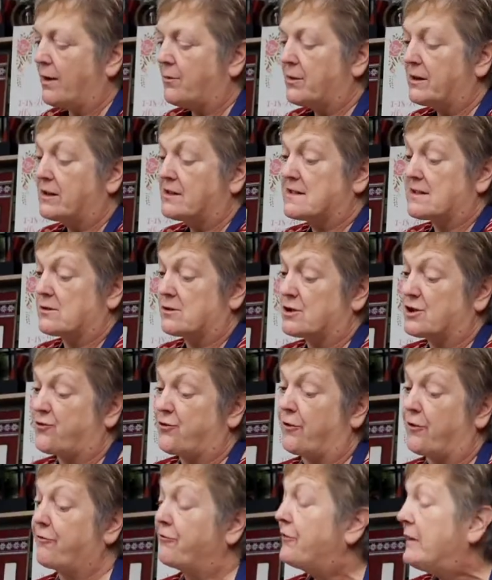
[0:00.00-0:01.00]
I would search
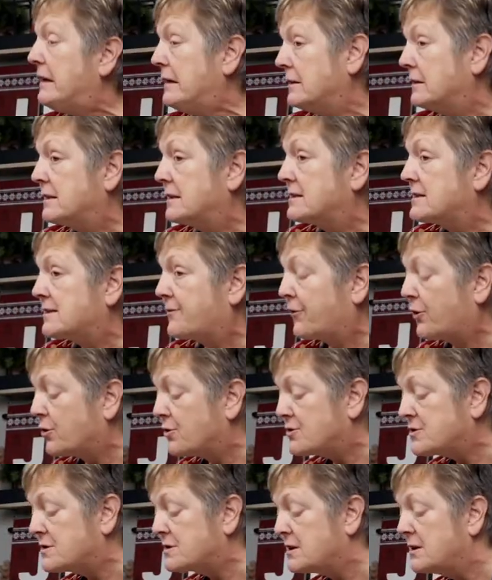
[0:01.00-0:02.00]
for feelings
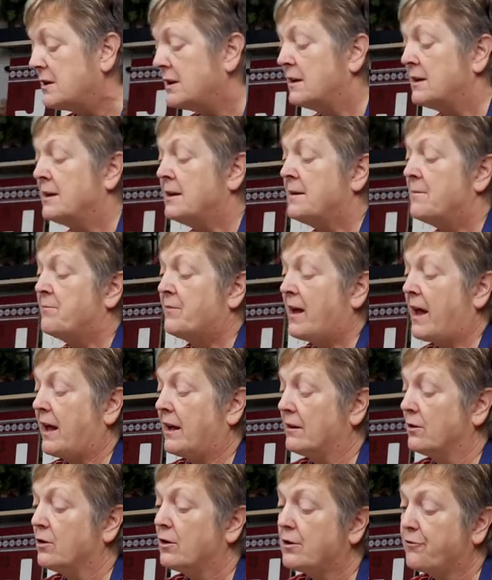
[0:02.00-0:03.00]
first
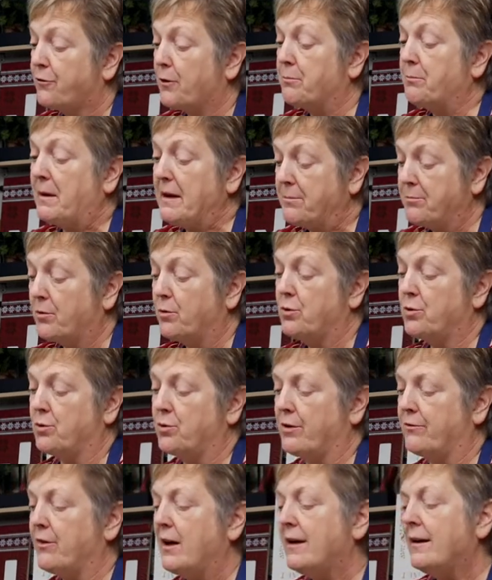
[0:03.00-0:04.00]
and look for people who
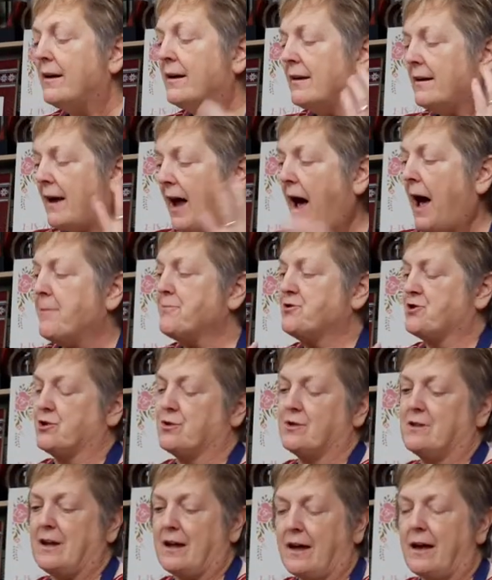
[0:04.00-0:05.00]
have
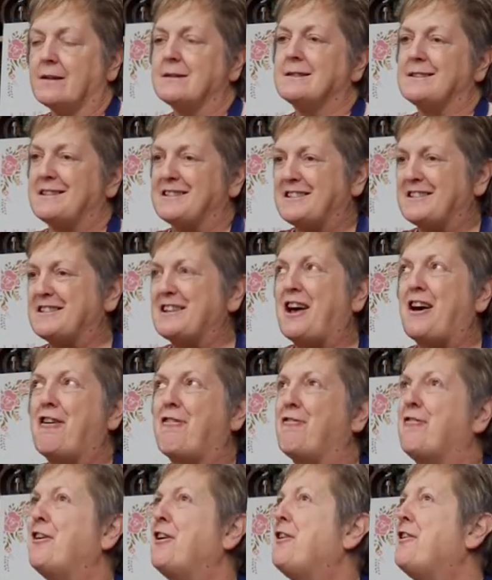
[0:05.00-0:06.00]
captured the essence
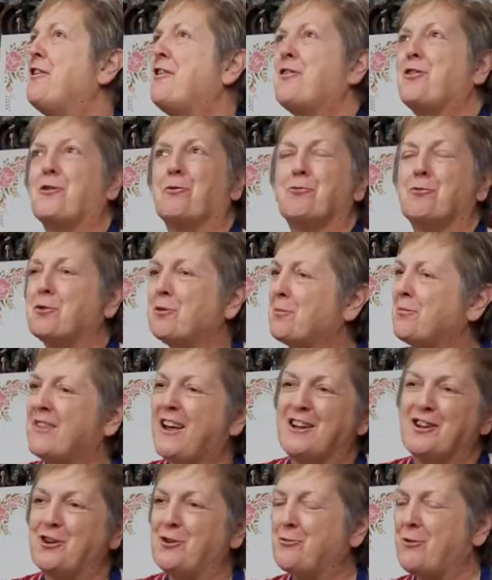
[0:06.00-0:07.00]
of the room
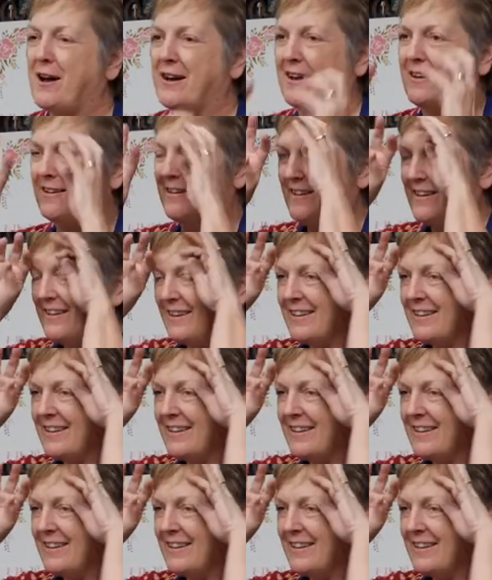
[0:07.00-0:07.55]
that you wanna